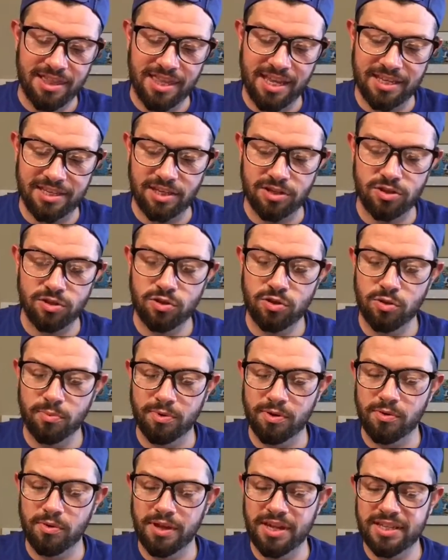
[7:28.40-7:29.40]
This is
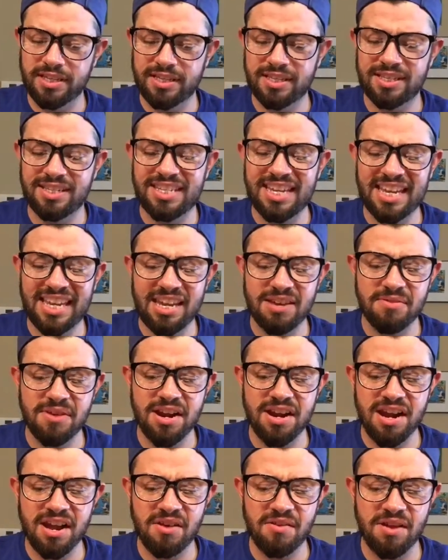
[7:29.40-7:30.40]
super cool. It's sticky
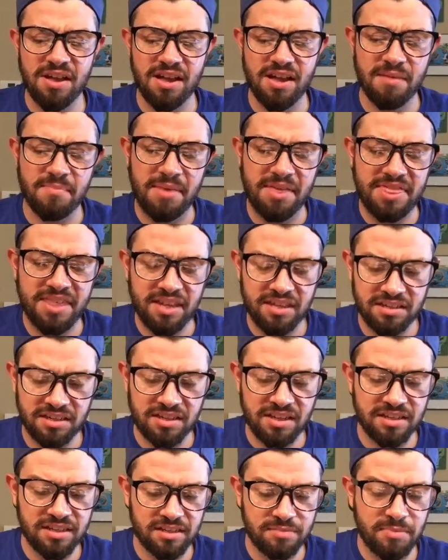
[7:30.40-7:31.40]
right now. Um, I think it's
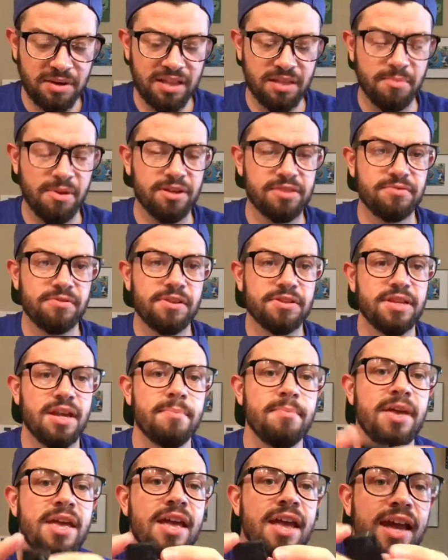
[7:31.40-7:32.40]
just because it's been in the box for a long
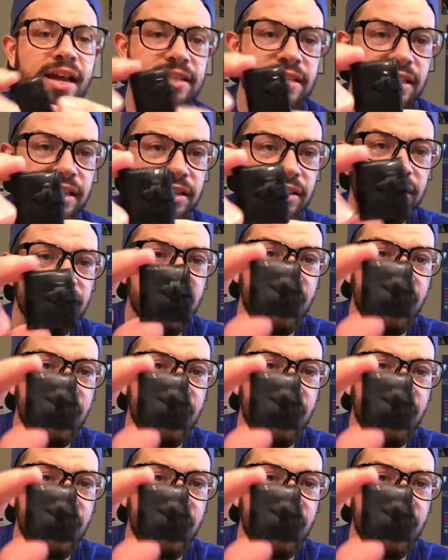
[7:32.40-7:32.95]
time. It's a little